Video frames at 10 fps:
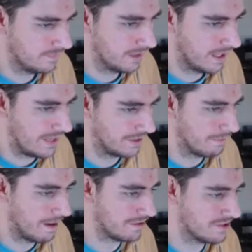and the
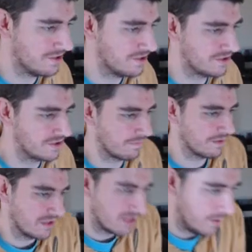comparisons to something
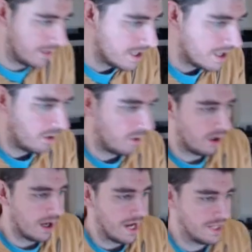slower
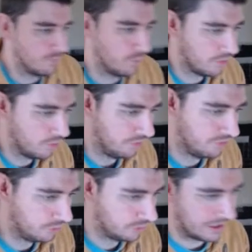and more
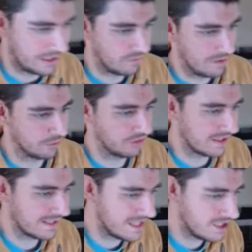thoughtful like Rainbow Six
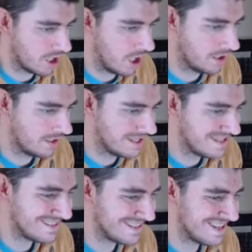Siege are
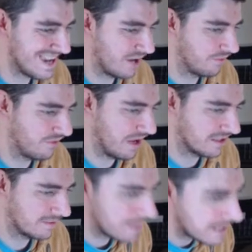easy and fair
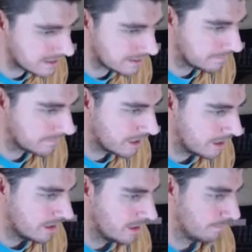to make.
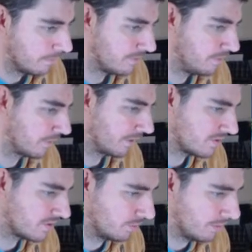But you move around
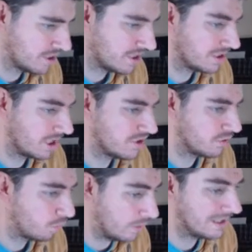so much and die so
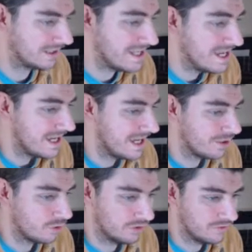quickly in
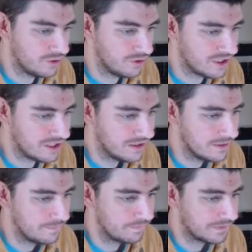Call of Duty
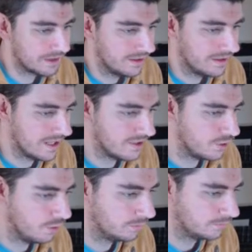that
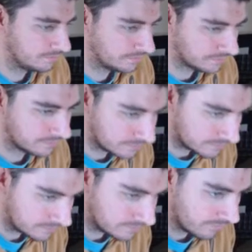you'll
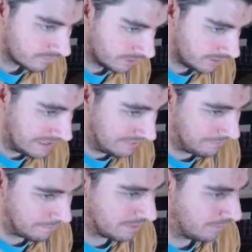never
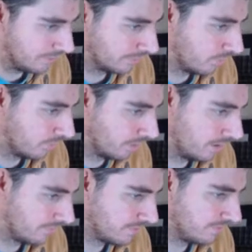be around long
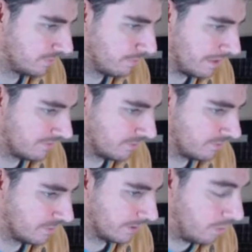enough to feel the benefit of
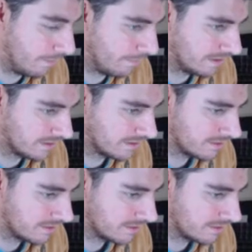your equipment.